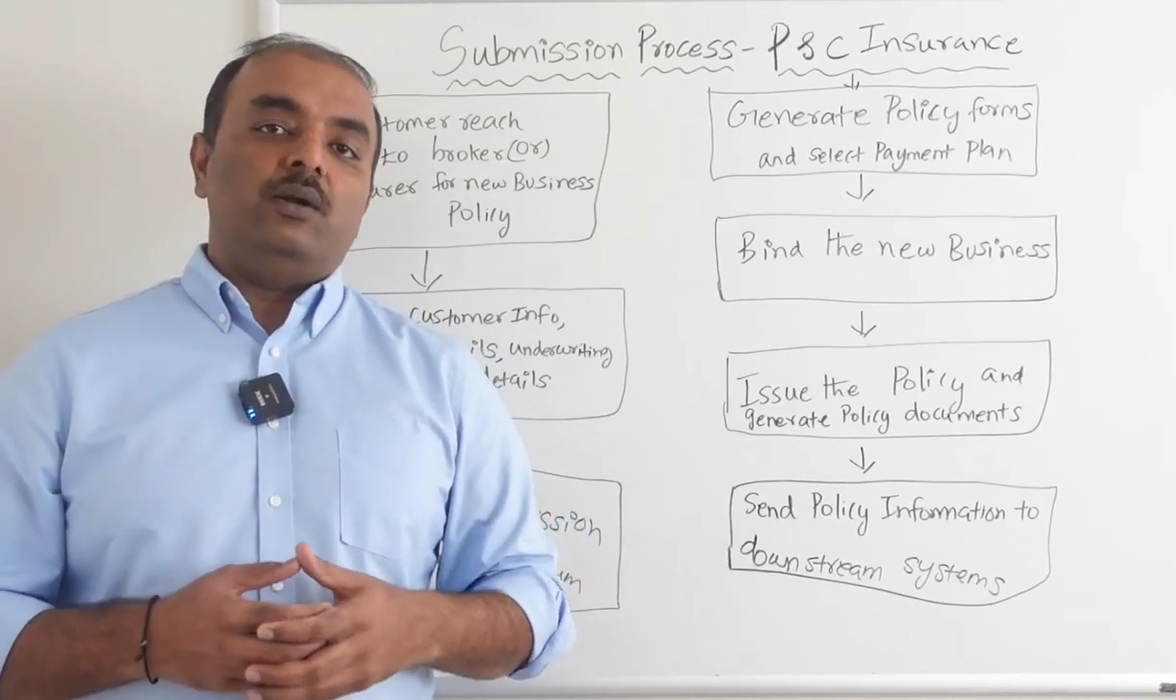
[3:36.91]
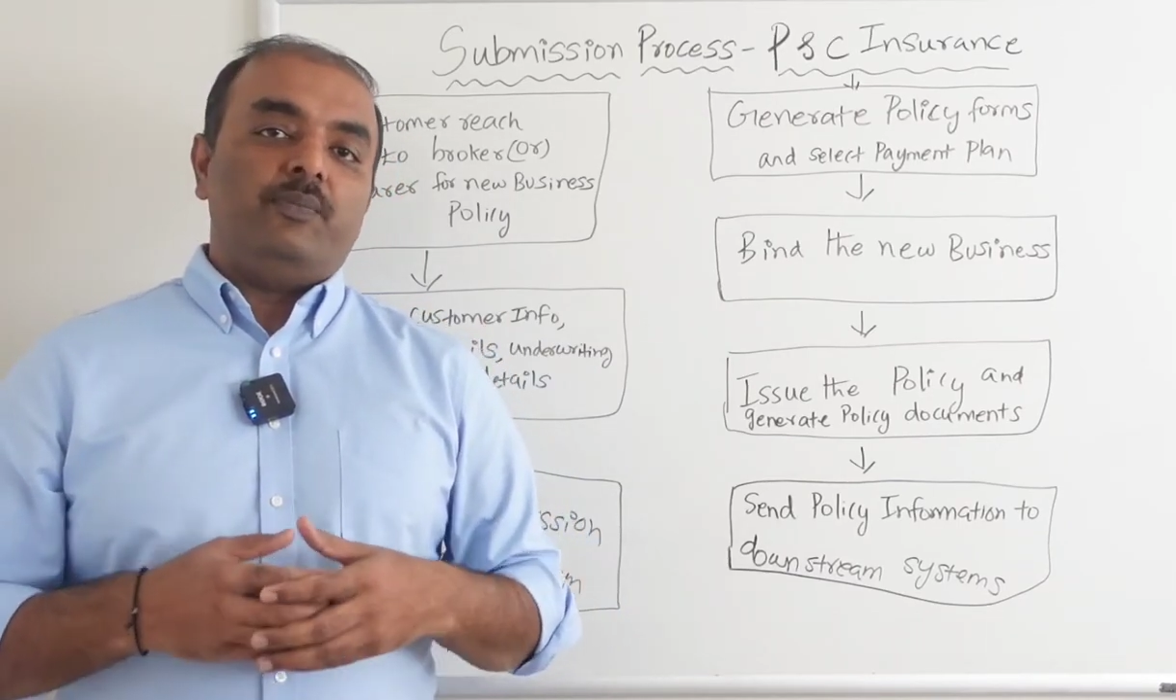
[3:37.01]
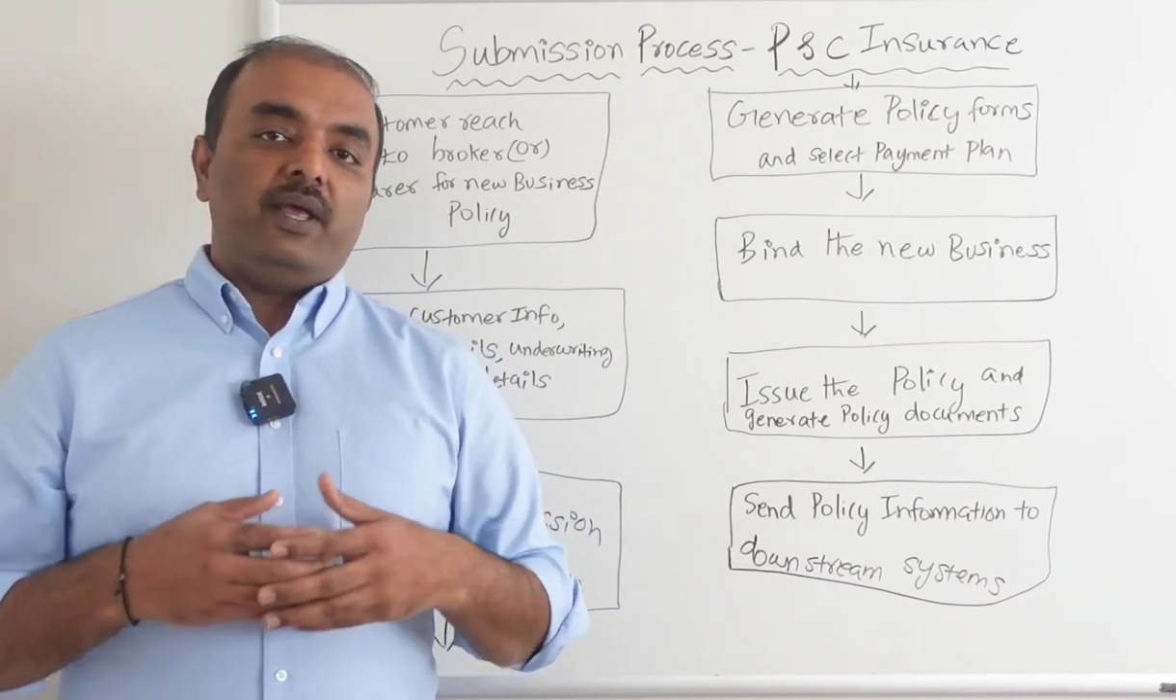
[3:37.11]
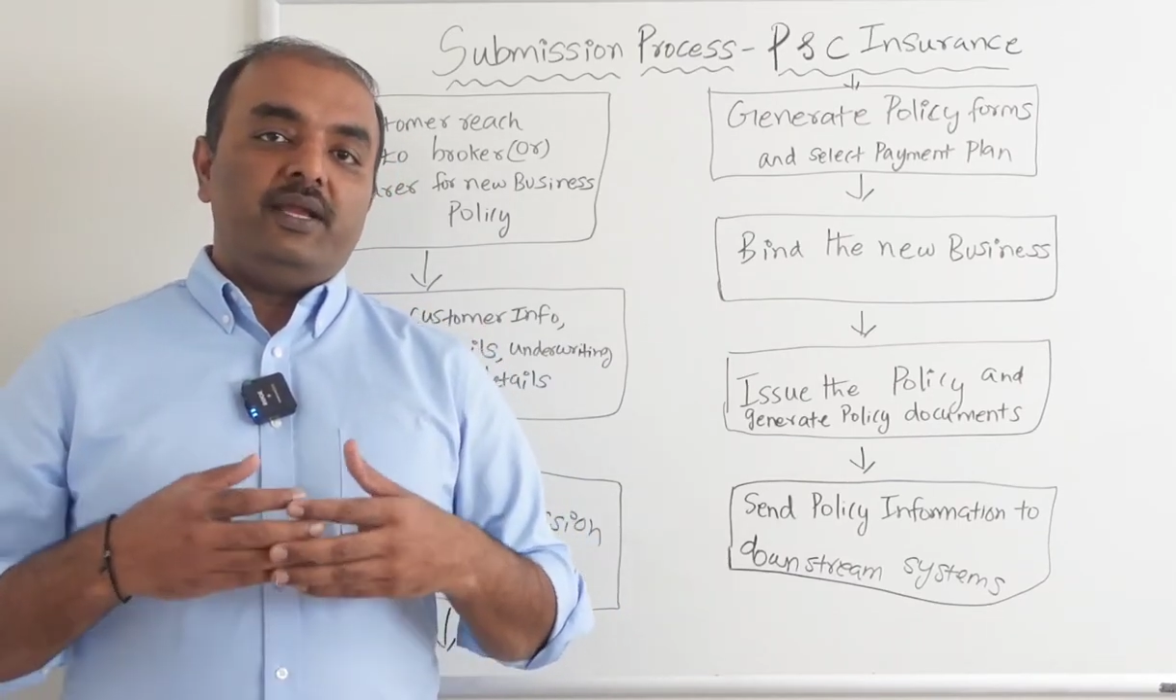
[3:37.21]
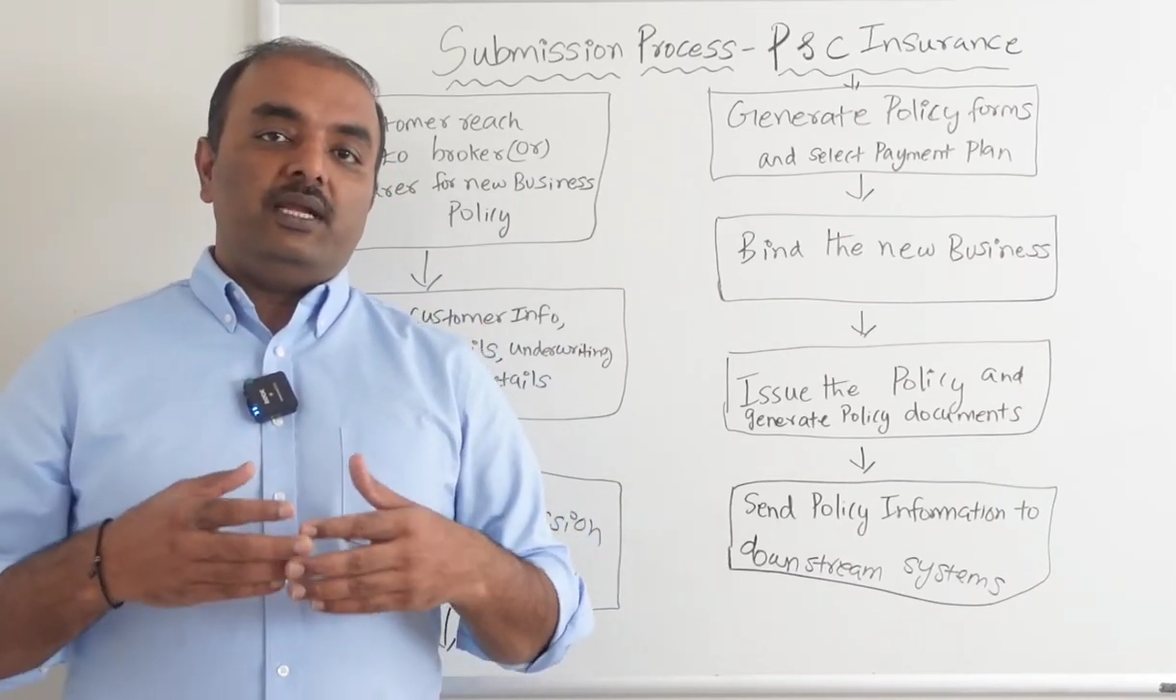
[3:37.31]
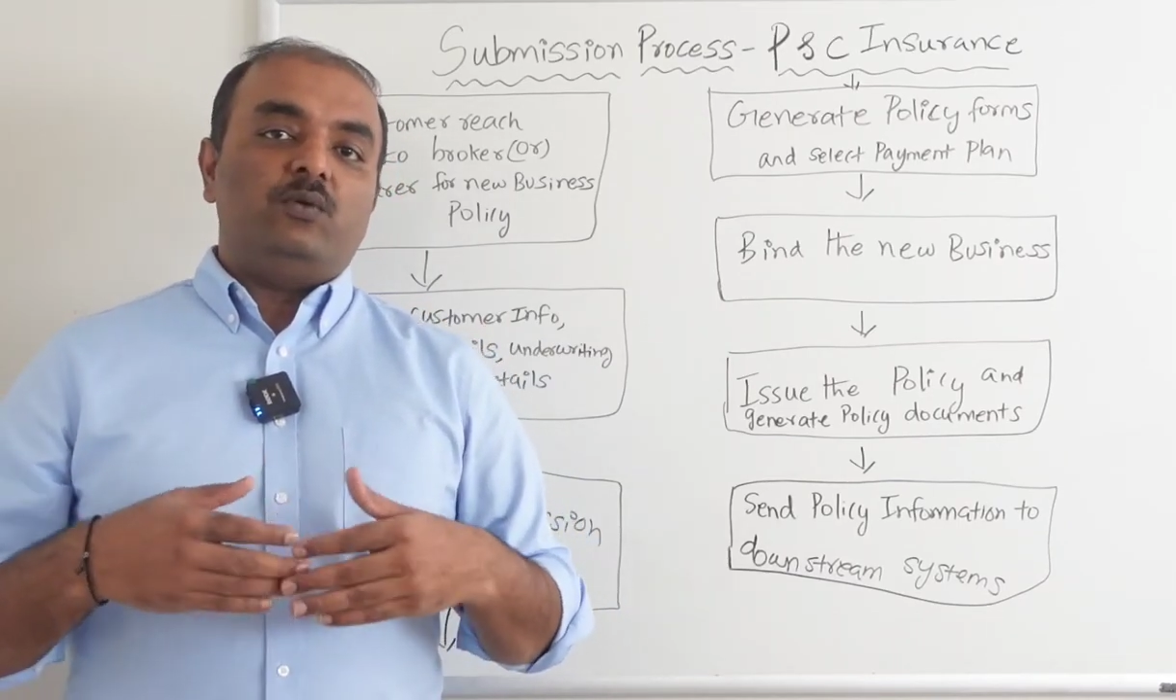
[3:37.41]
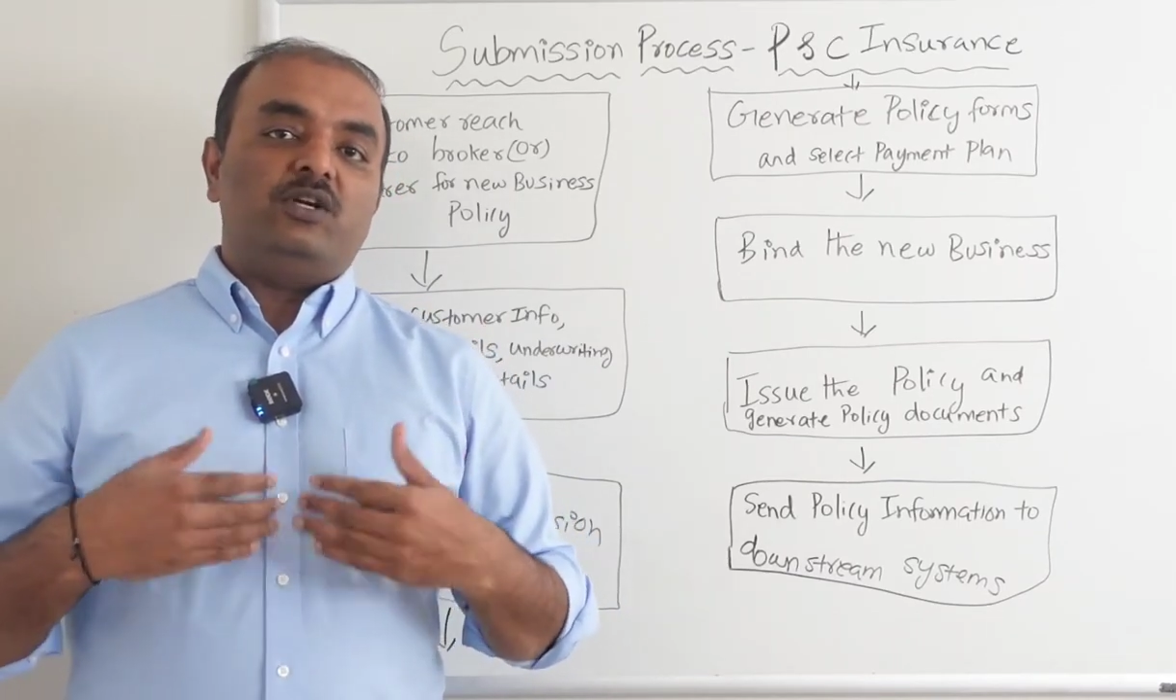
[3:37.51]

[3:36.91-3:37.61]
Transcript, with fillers: not pay it in